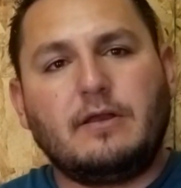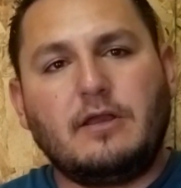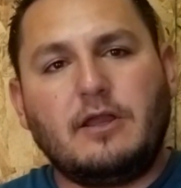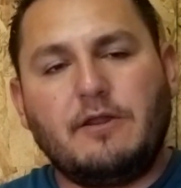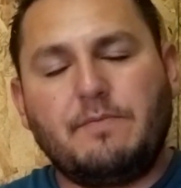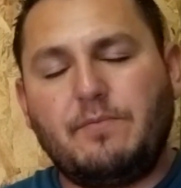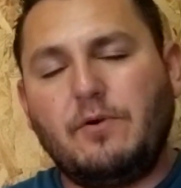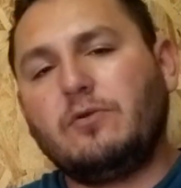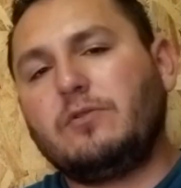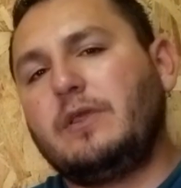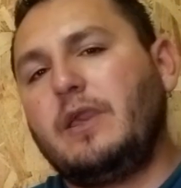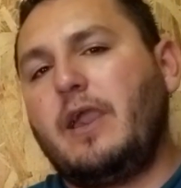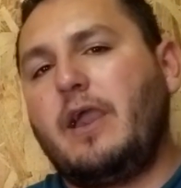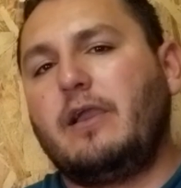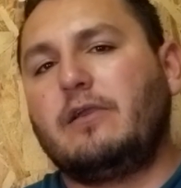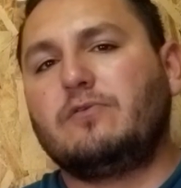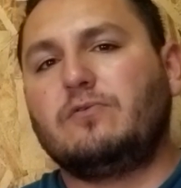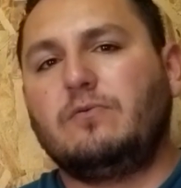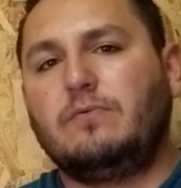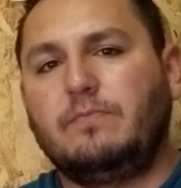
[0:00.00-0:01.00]
I broke the
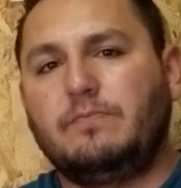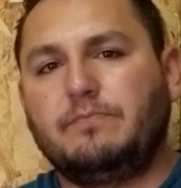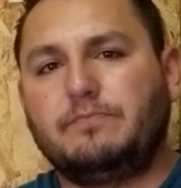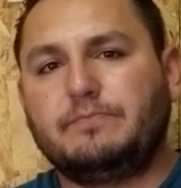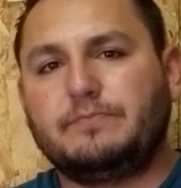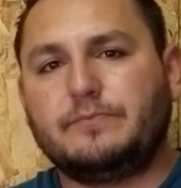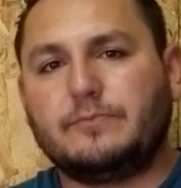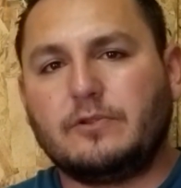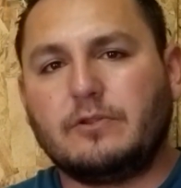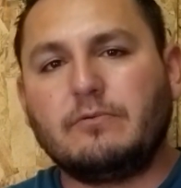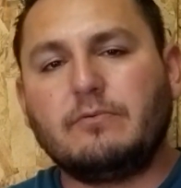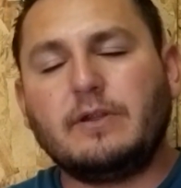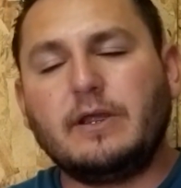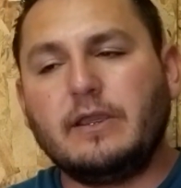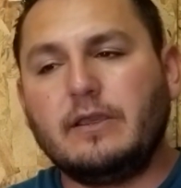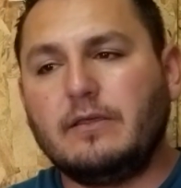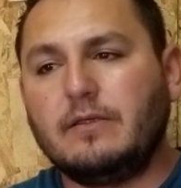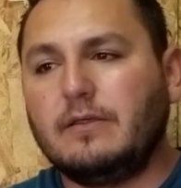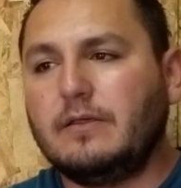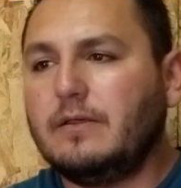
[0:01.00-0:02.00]
axle,
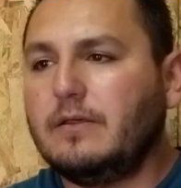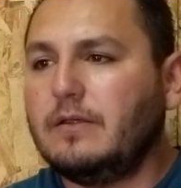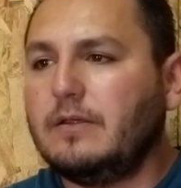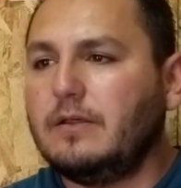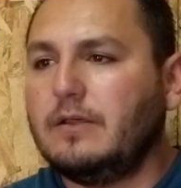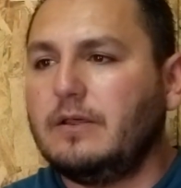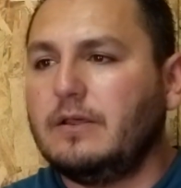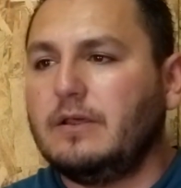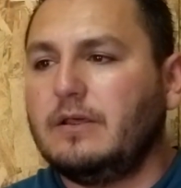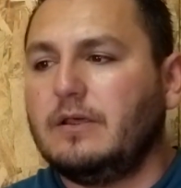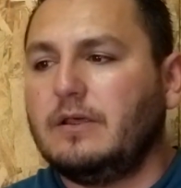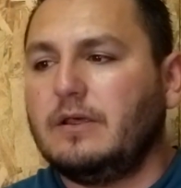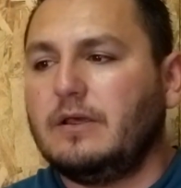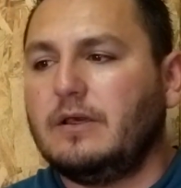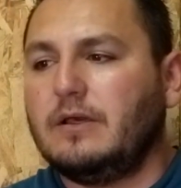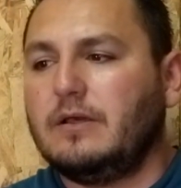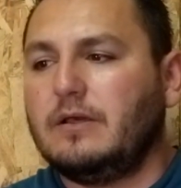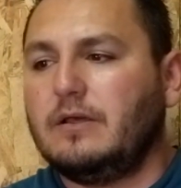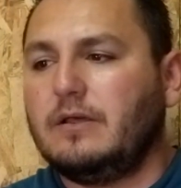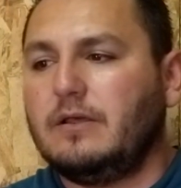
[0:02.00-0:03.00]
right?
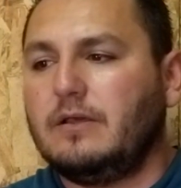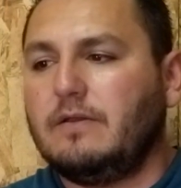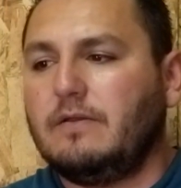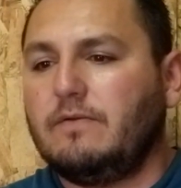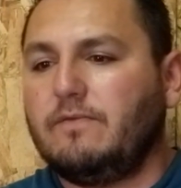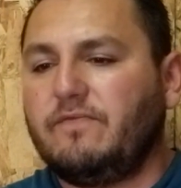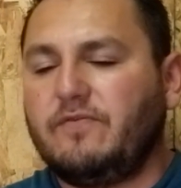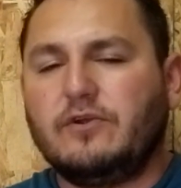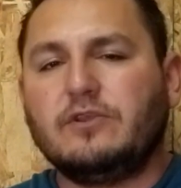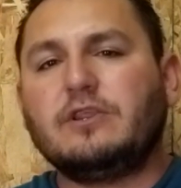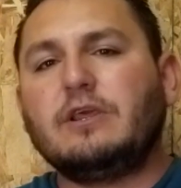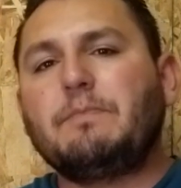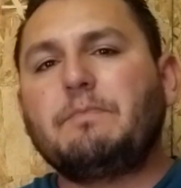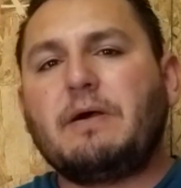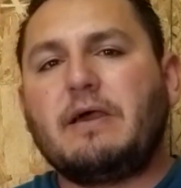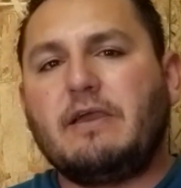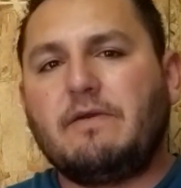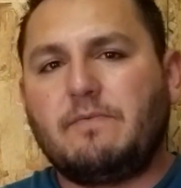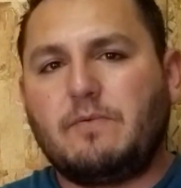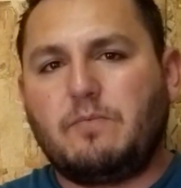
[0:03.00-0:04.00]
First time
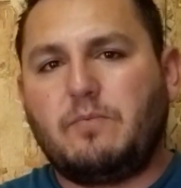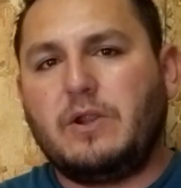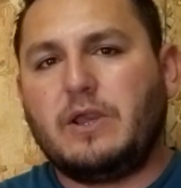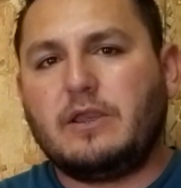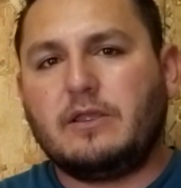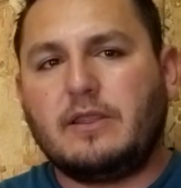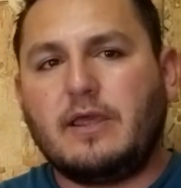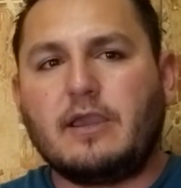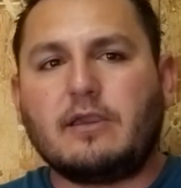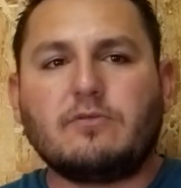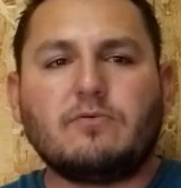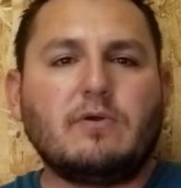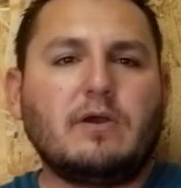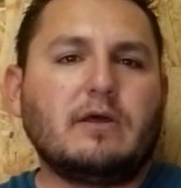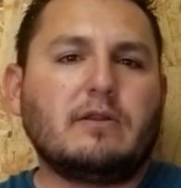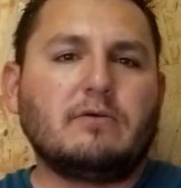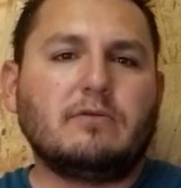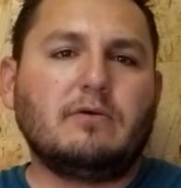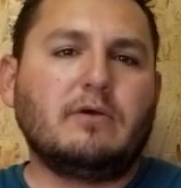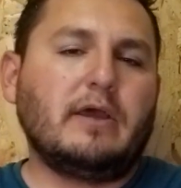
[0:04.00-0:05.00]
I ever break an axle. I
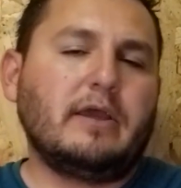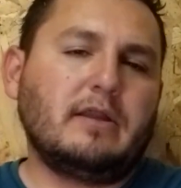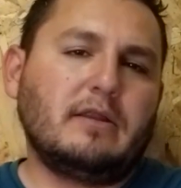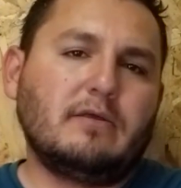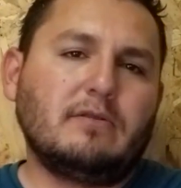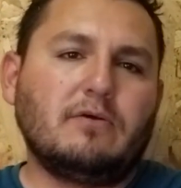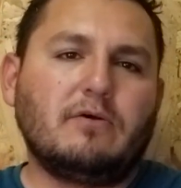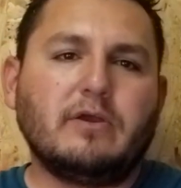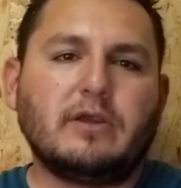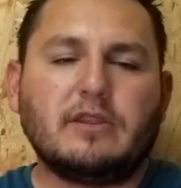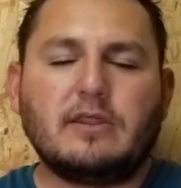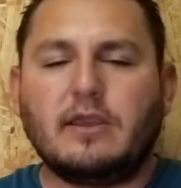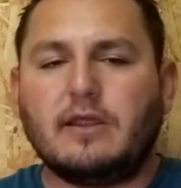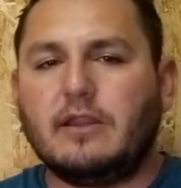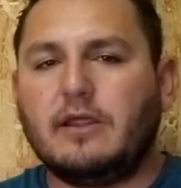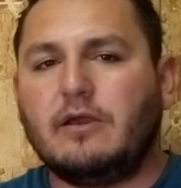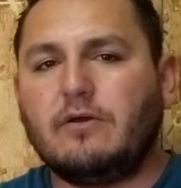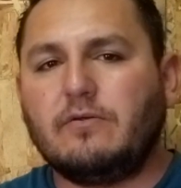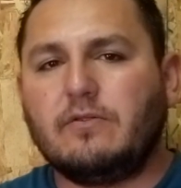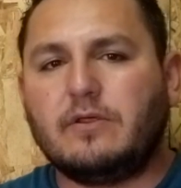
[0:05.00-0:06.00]
don't know. I didn't know
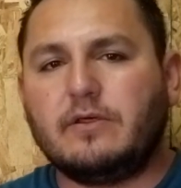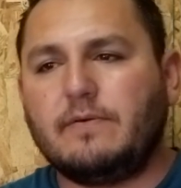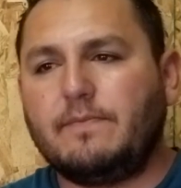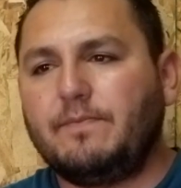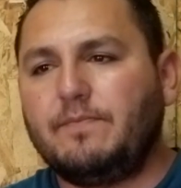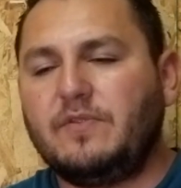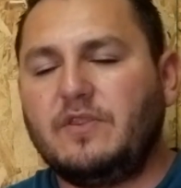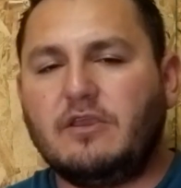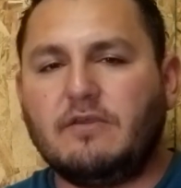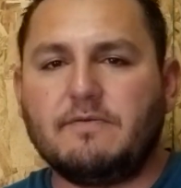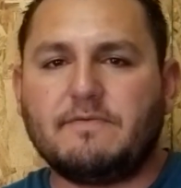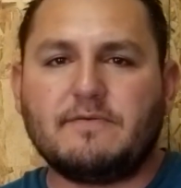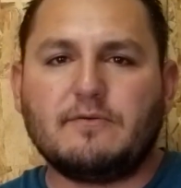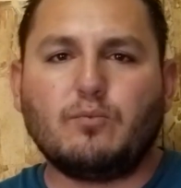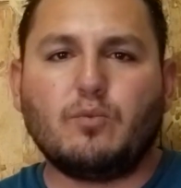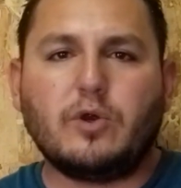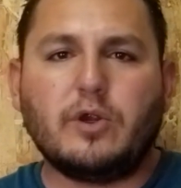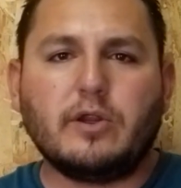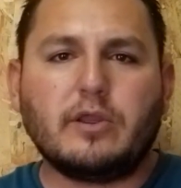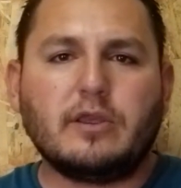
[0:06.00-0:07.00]
exactly how the diffs
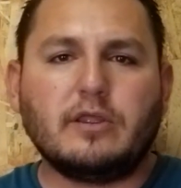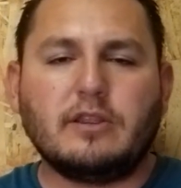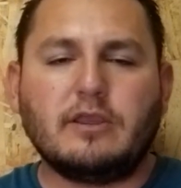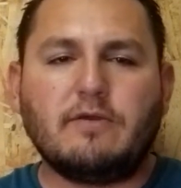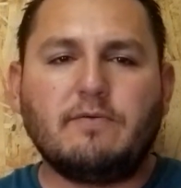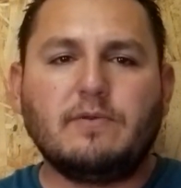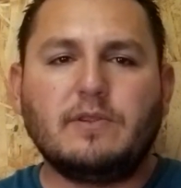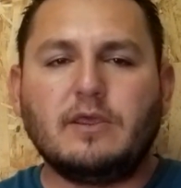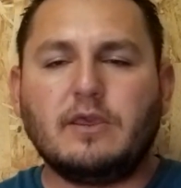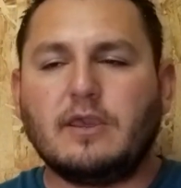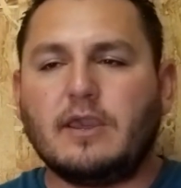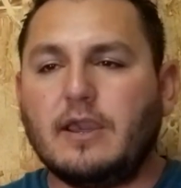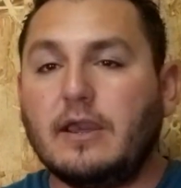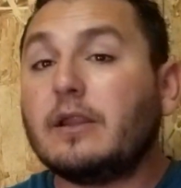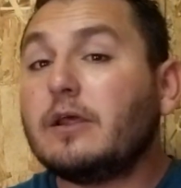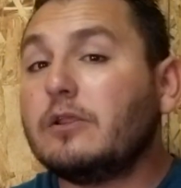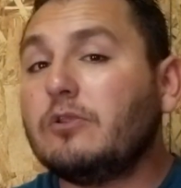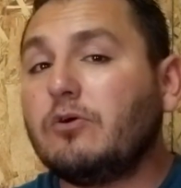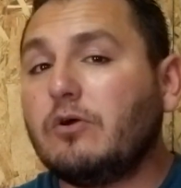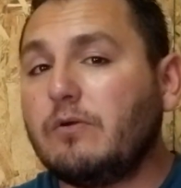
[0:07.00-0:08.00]
work and everything. I
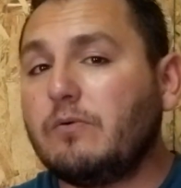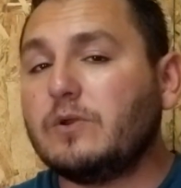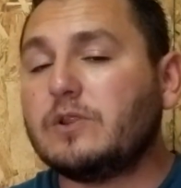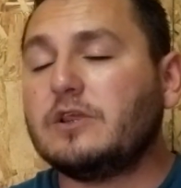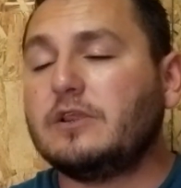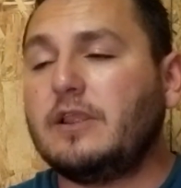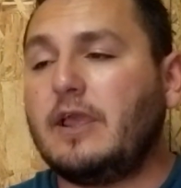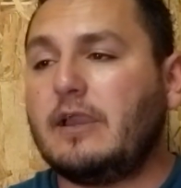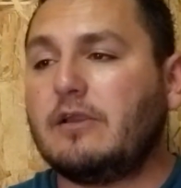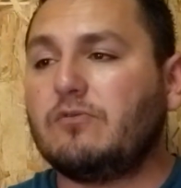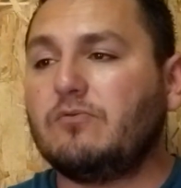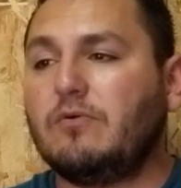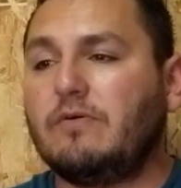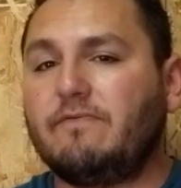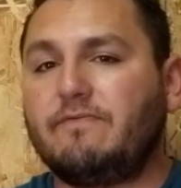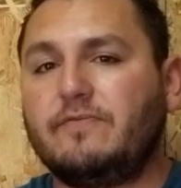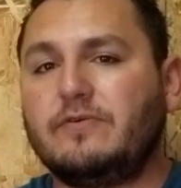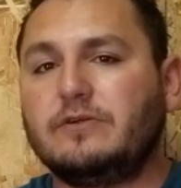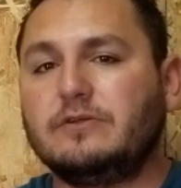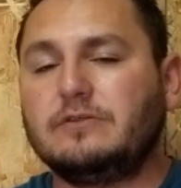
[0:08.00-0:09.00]
didn't know it was an axle
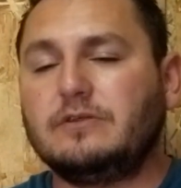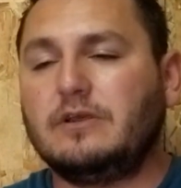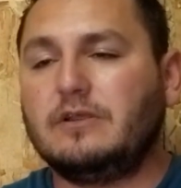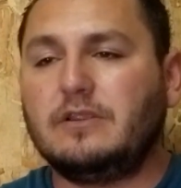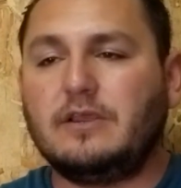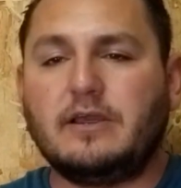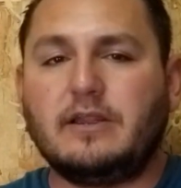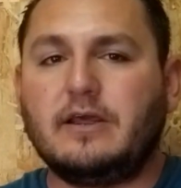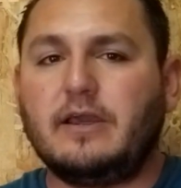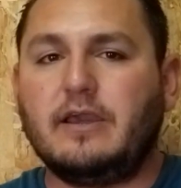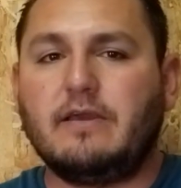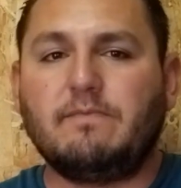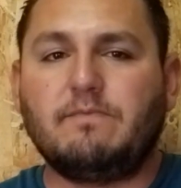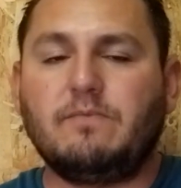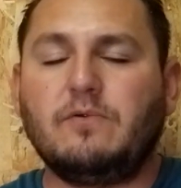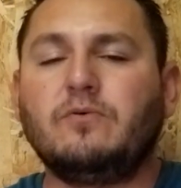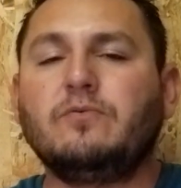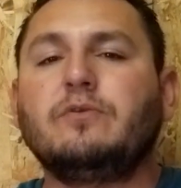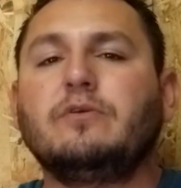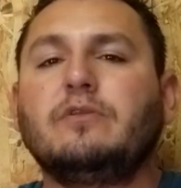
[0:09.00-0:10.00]
at first. I thought I had
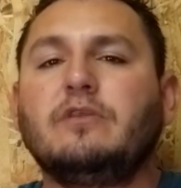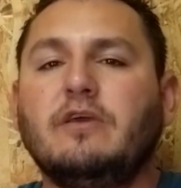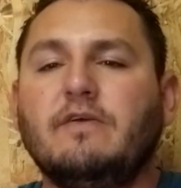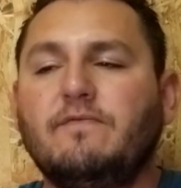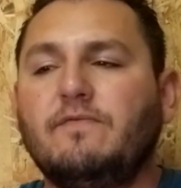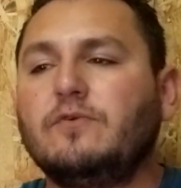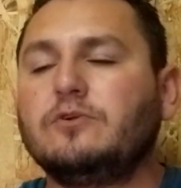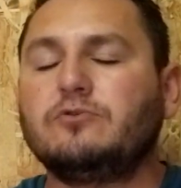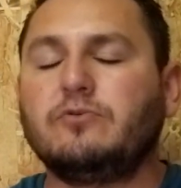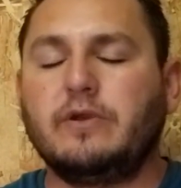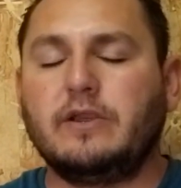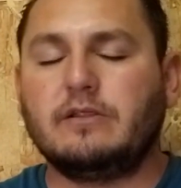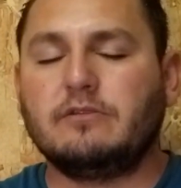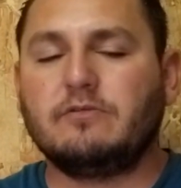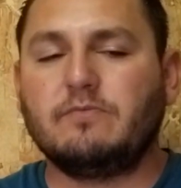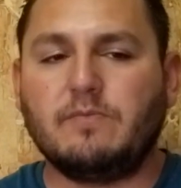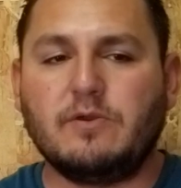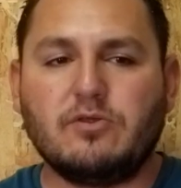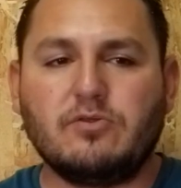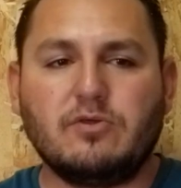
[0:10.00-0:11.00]
blown the diff or
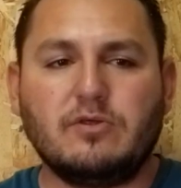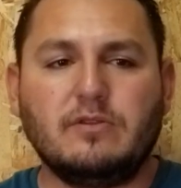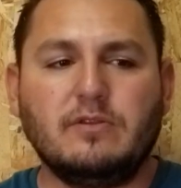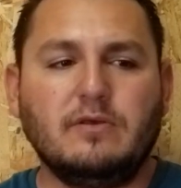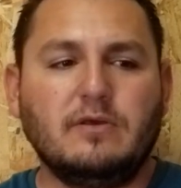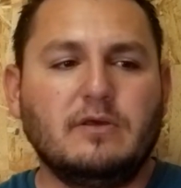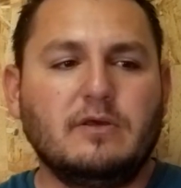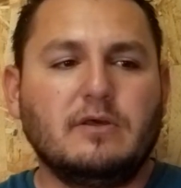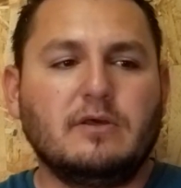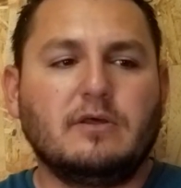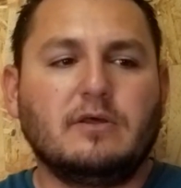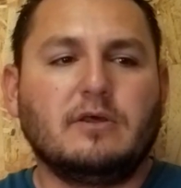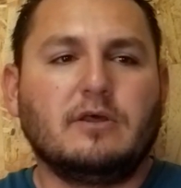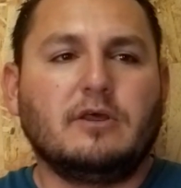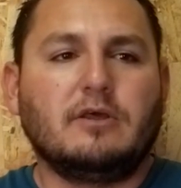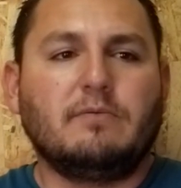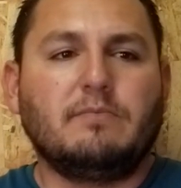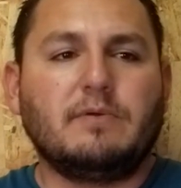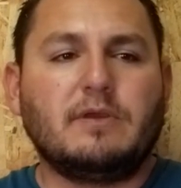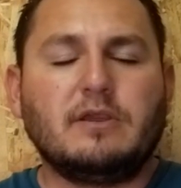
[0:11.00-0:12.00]
transmission
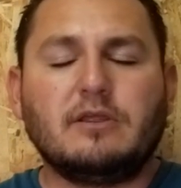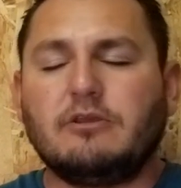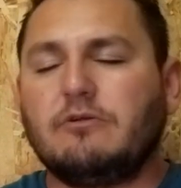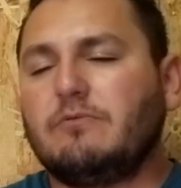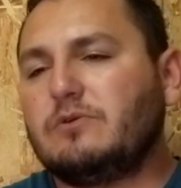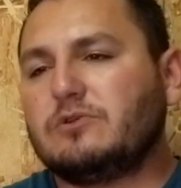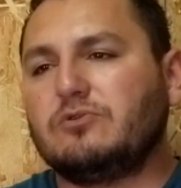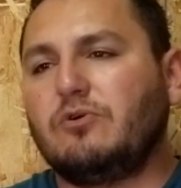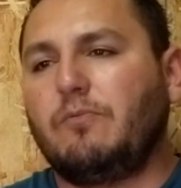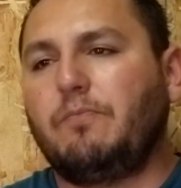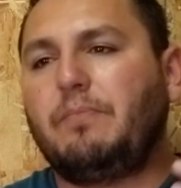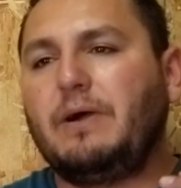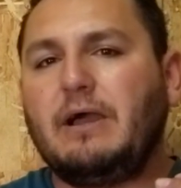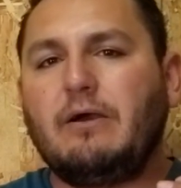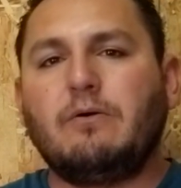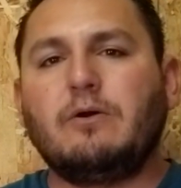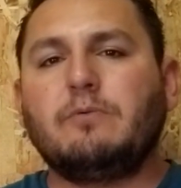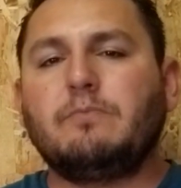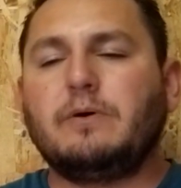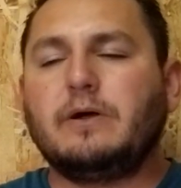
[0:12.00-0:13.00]
because there was no
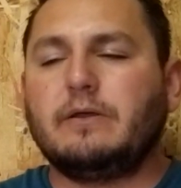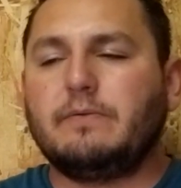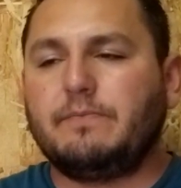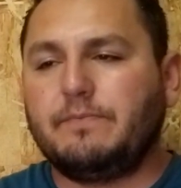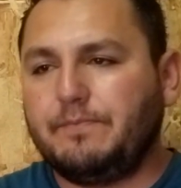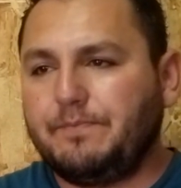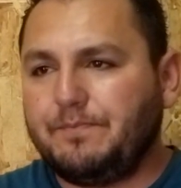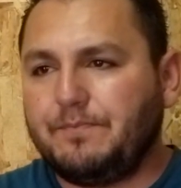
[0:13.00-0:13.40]
power. But